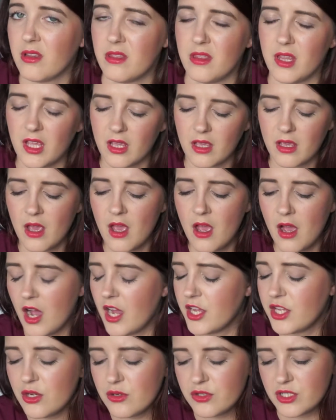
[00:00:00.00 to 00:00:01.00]
I think.
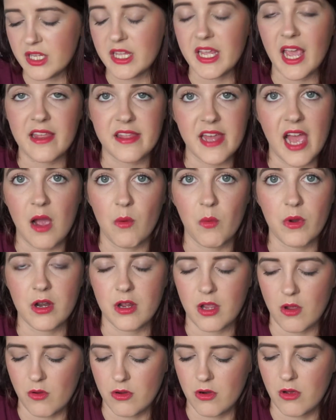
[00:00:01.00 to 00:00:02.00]
I usually get that when
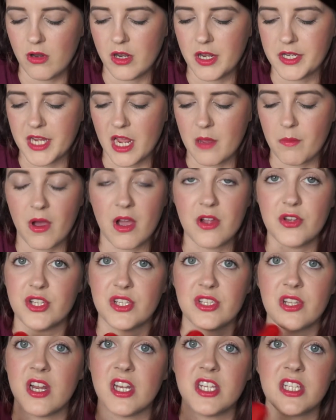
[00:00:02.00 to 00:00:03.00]
I go on holiday, but I
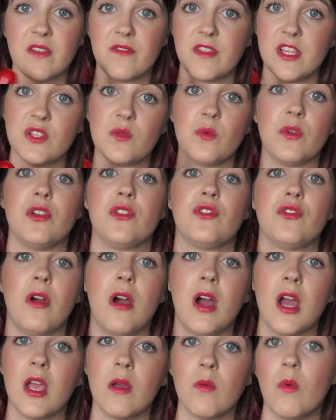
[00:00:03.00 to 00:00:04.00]
decided to give this one a
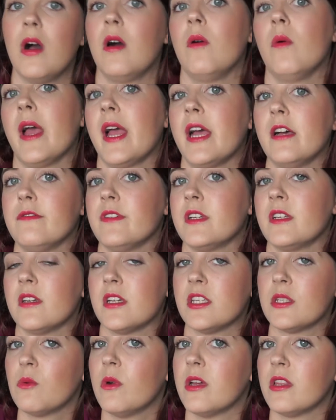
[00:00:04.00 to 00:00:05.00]
try while we're having
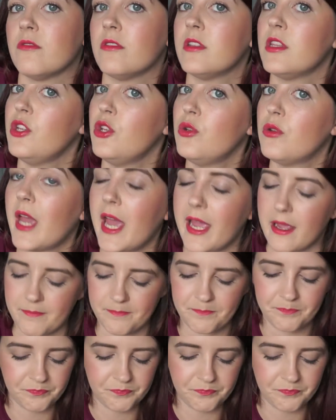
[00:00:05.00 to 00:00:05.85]
nice weather in the UK.